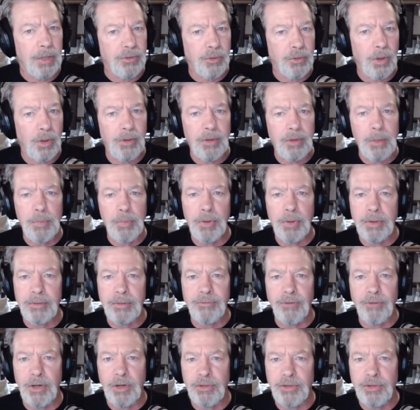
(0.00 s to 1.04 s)
So are they
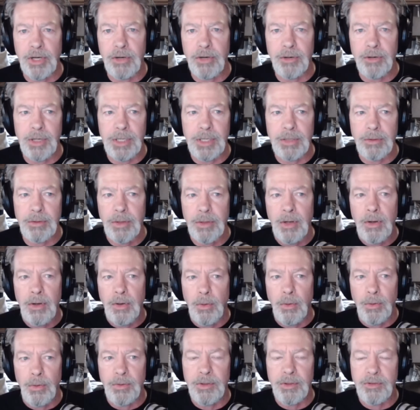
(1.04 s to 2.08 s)
putting fresh air in,
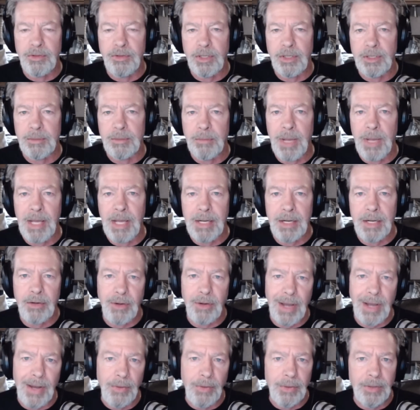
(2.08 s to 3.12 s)
or are they sucking bad air
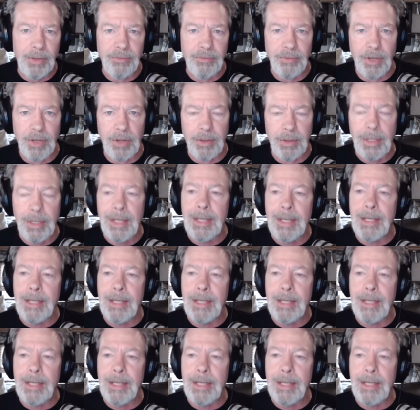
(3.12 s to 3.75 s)
out of there?